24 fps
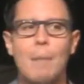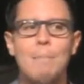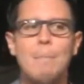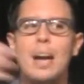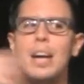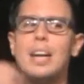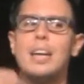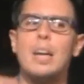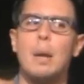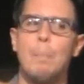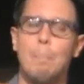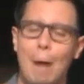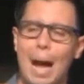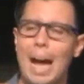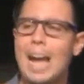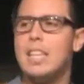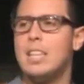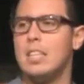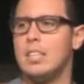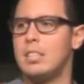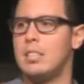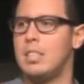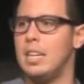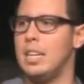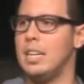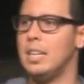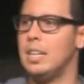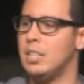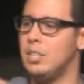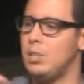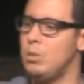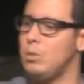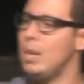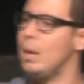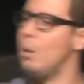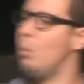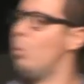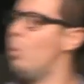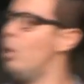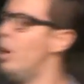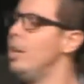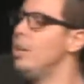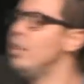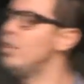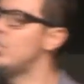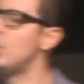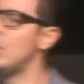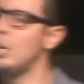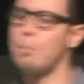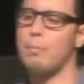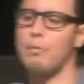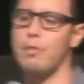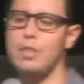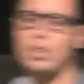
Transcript: not going to buy this thing because you get one chip for